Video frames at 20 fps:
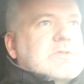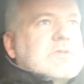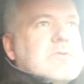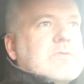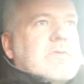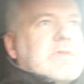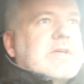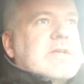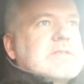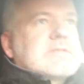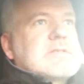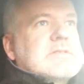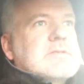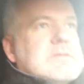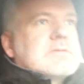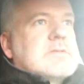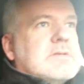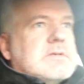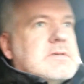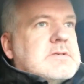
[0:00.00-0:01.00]
do this?
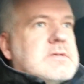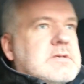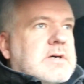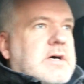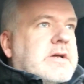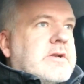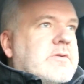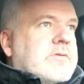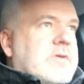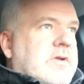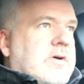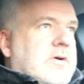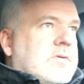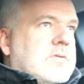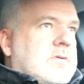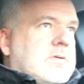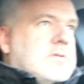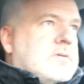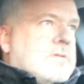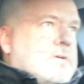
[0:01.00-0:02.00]
I don't know.
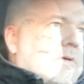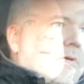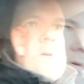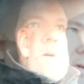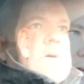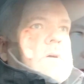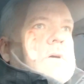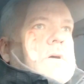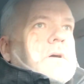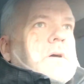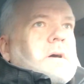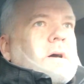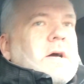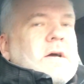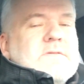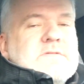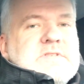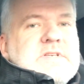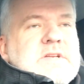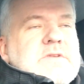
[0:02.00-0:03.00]
I
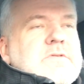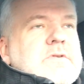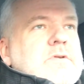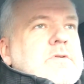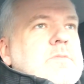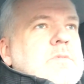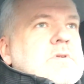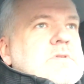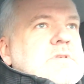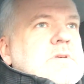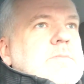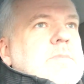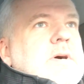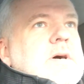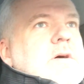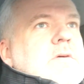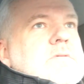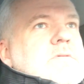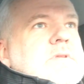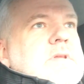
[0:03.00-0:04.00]
have seen rumors
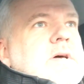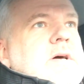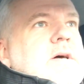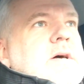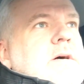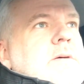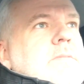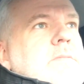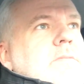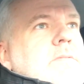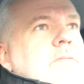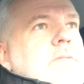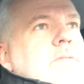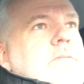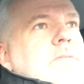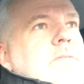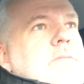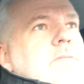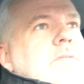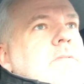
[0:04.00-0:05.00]
about the
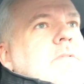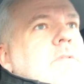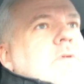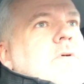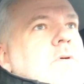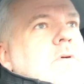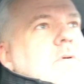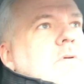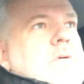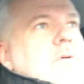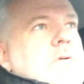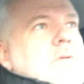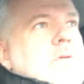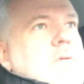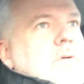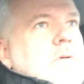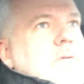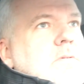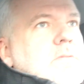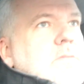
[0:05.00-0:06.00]

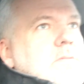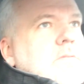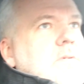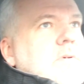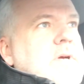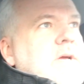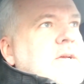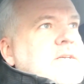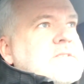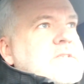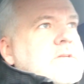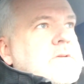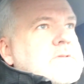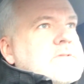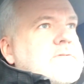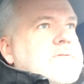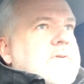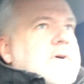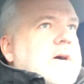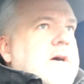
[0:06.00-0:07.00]
um,
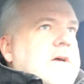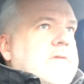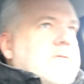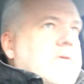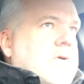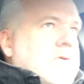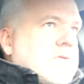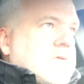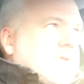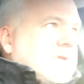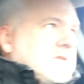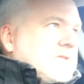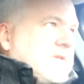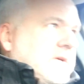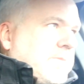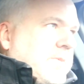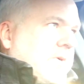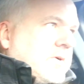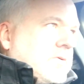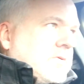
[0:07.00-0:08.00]
Exynos five Octa
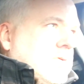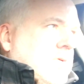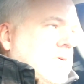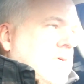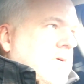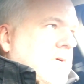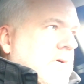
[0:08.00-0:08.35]
C P U,